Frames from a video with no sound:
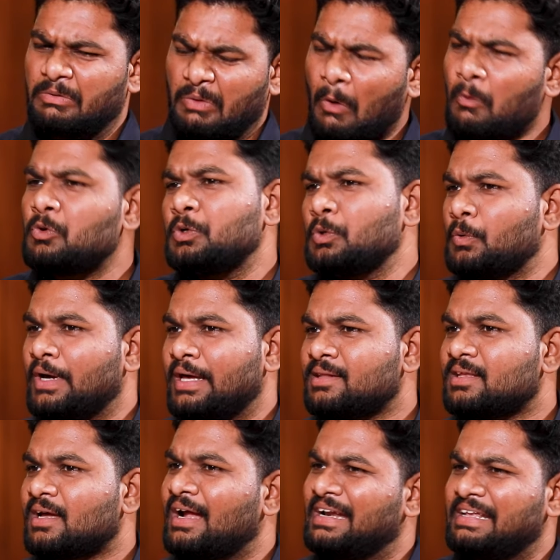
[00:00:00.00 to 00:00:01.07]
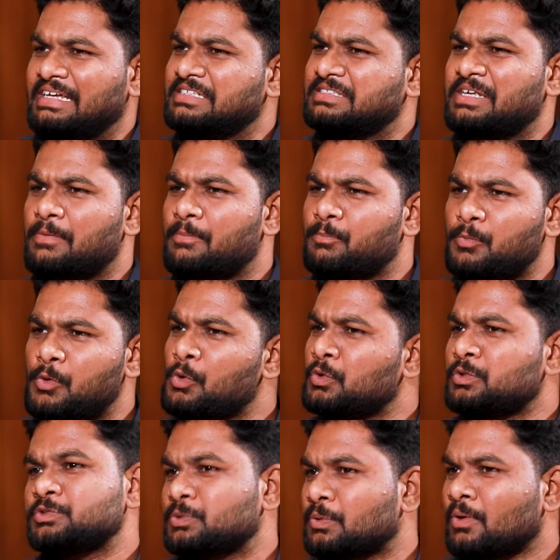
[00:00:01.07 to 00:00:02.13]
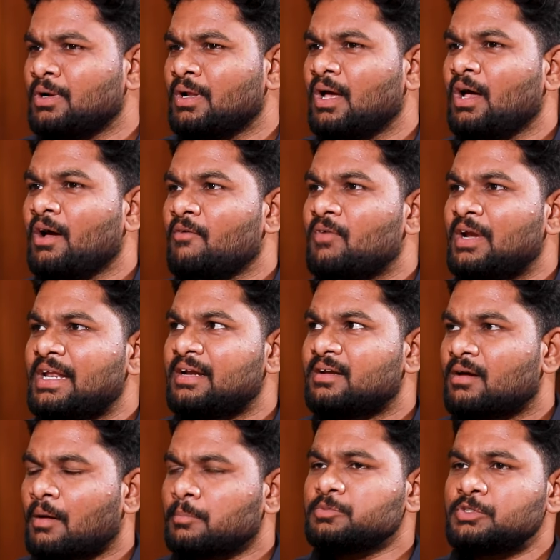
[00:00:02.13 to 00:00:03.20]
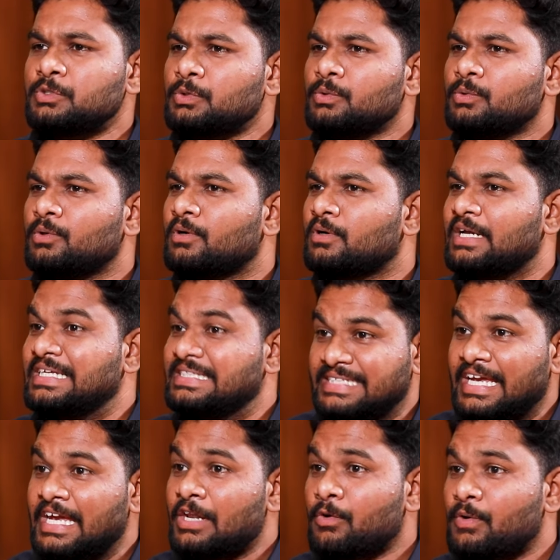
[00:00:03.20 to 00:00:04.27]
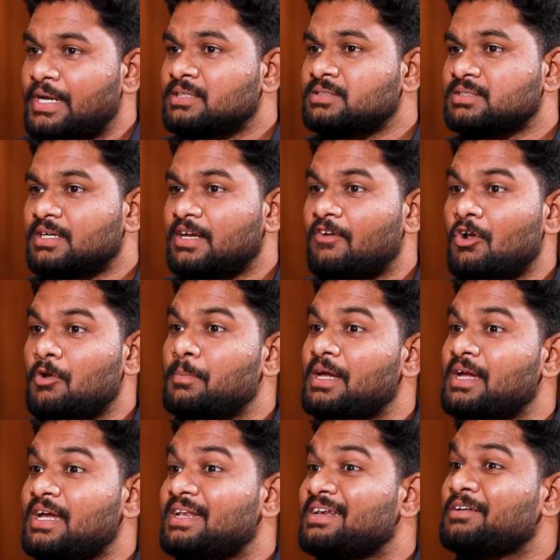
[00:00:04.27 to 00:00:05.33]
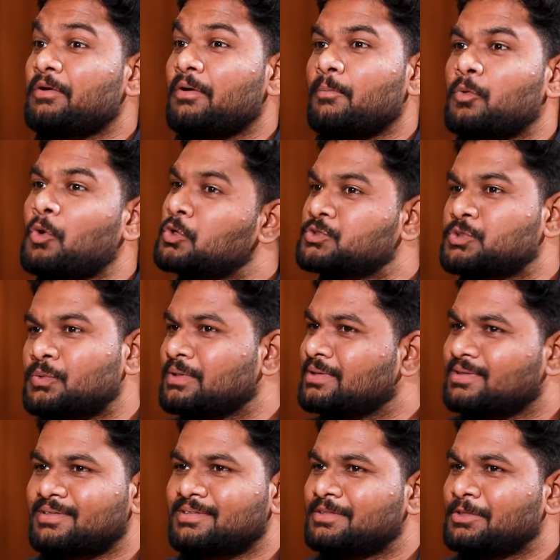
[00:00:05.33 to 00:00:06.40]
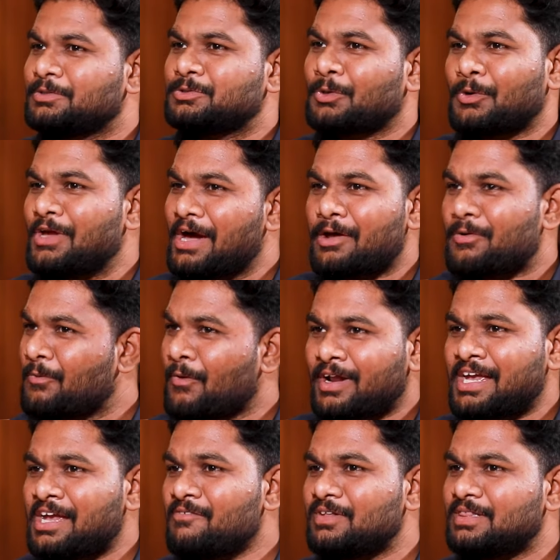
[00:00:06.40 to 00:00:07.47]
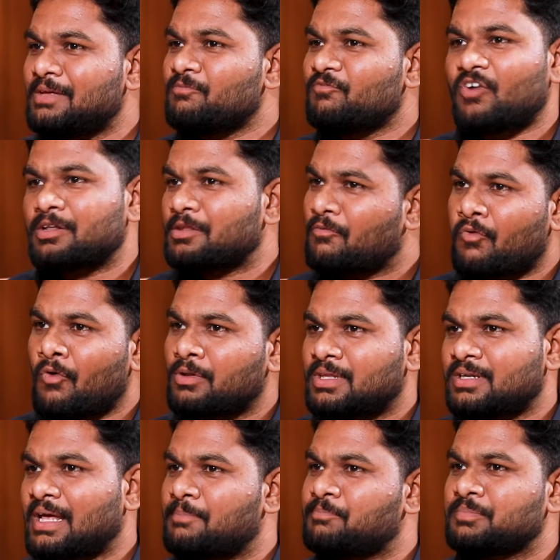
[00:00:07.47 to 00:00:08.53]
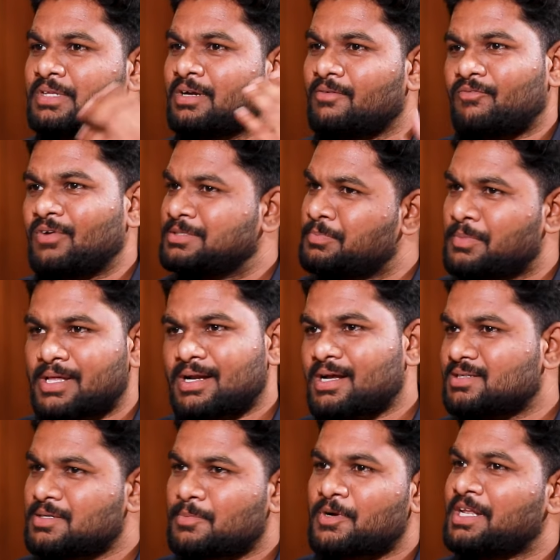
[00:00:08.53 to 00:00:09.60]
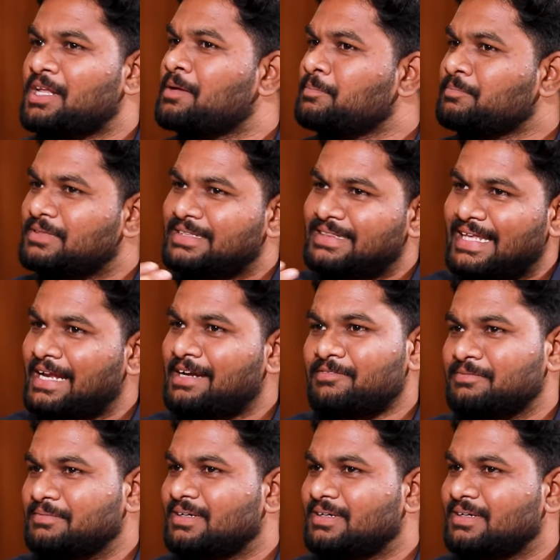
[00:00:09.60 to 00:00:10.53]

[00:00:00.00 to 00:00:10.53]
ground to earth and he is a pure soul. When it comes to his heroines, he will be in bro zone. Mm-hmm. So we are working with him for the fourth time. Uh-huh. First Madrasapattinam, uh uh-huh. then